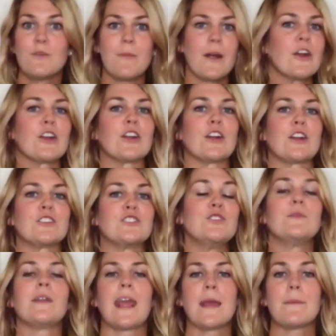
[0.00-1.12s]
marketers,
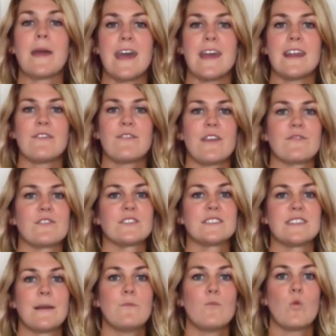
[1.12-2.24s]
you name it. If there's
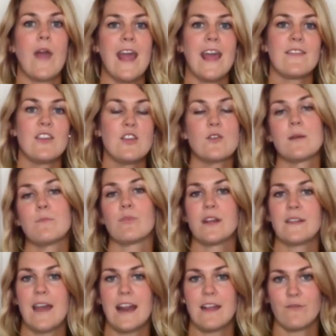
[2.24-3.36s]
some way that you can
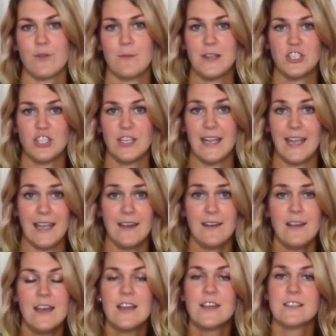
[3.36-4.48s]
bring that information
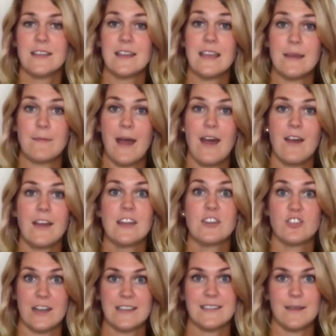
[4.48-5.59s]
in to the email and
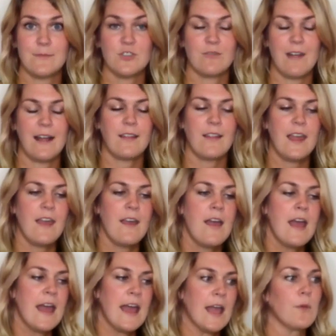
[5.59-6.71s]
address them directly,
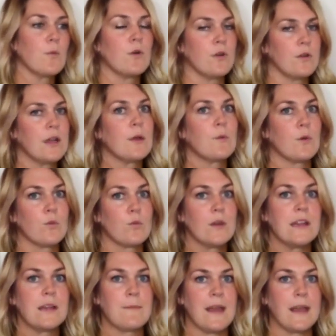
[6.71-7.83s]
it will
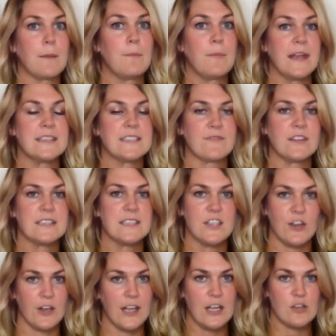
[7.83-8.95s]
really make a big difference in
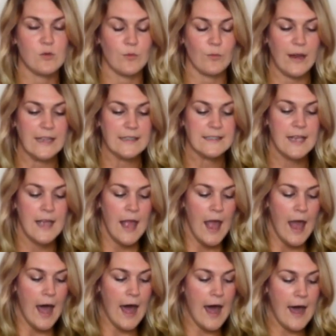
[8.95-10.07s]
your engagement rates.
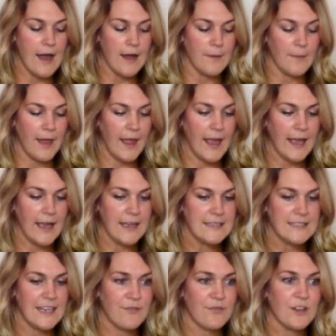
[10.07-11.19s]

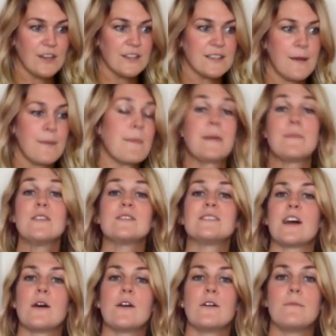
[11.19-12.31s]
And if there's maybe you
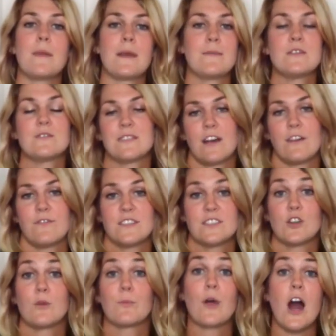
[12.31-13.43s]
sell
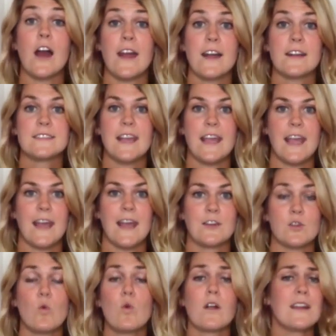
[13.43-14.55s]
physical products
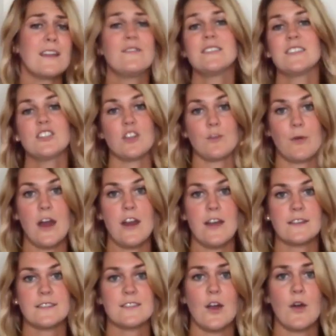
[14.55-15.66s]
or even digital
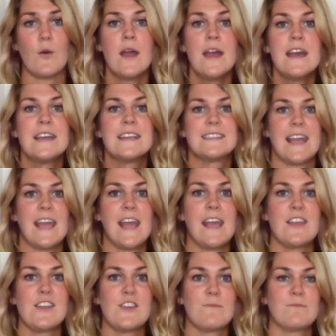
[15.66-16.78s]
products. So
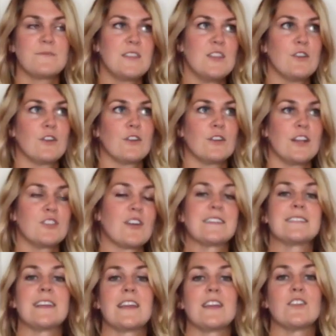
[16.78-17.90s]
say you're
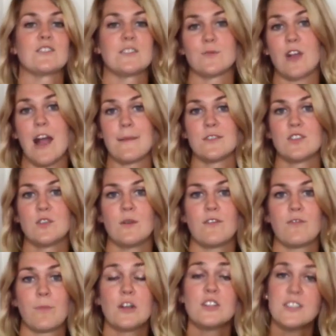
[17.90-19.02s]
addressing your subscribers who
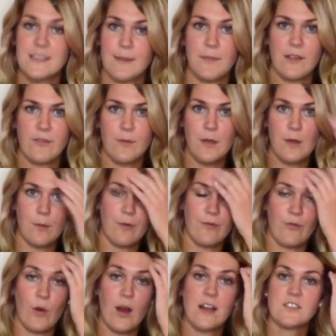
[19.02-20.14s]
have purchased something from you
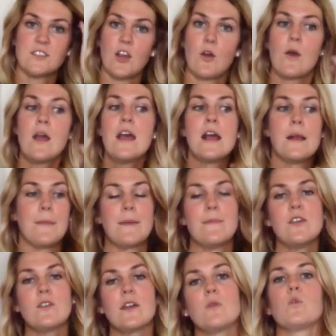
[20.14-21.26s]
before. So
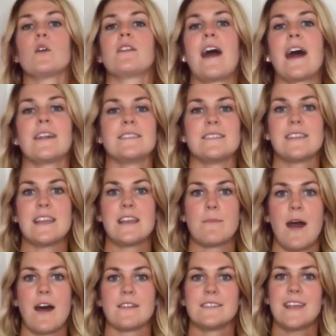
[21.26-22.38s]
maybe you can work that into the
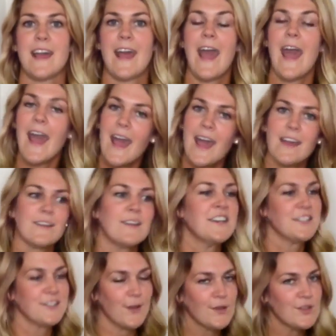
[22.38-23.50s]
email and say, hey,
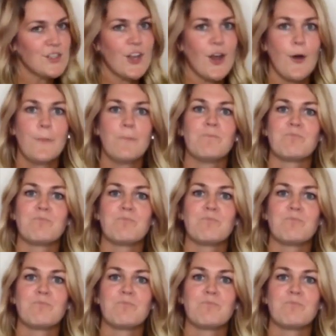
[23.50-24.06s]
so-and-so,